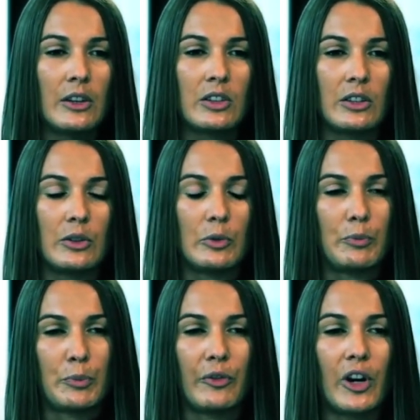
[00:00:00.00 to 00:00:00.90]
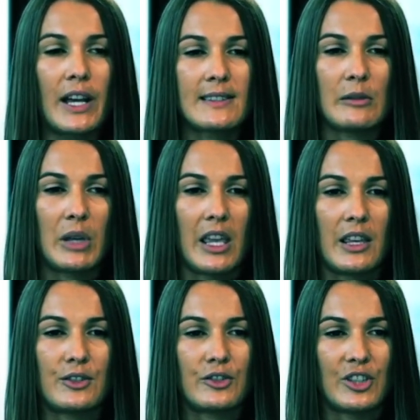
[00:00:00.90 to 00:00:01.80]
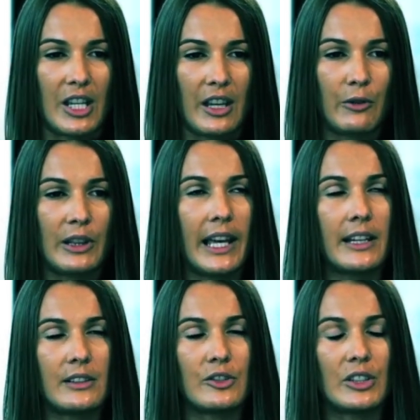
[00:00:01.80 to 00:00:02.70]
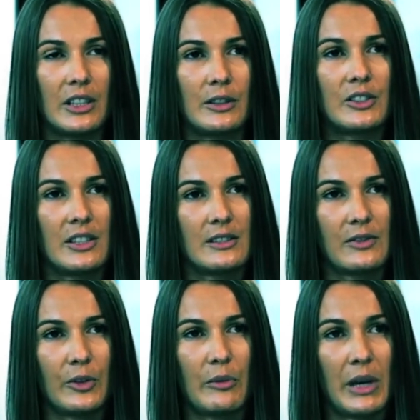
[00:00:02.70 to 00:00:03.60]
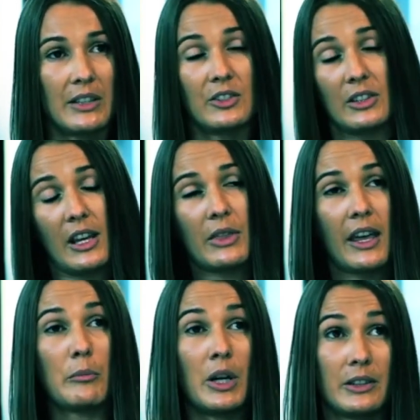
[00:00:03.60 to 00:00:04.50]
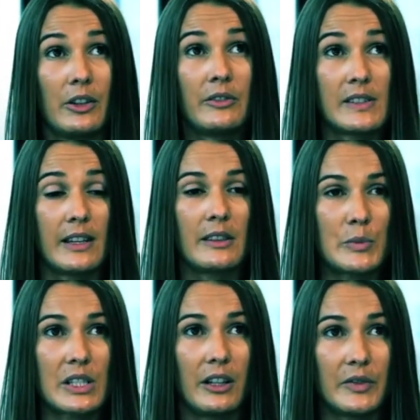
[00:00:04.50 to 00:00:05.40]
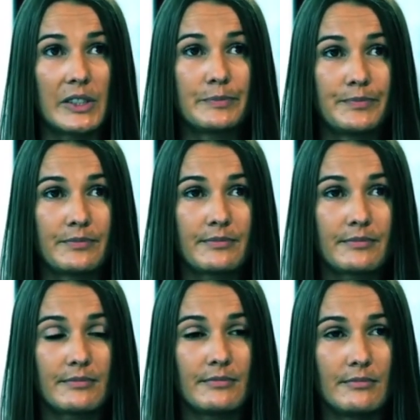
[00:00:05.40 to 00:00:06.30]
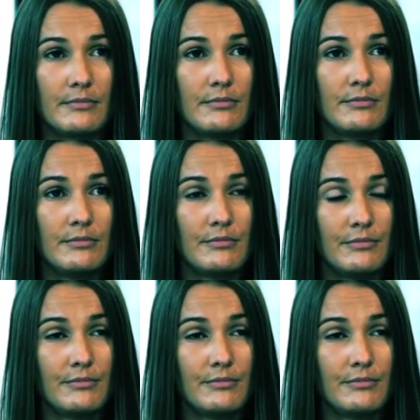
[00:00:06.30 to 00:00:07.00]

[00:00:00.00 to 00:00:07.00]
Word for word: to provide some ESG related due diligence for the manager that they might not have seen themselves. Hmm, interesting.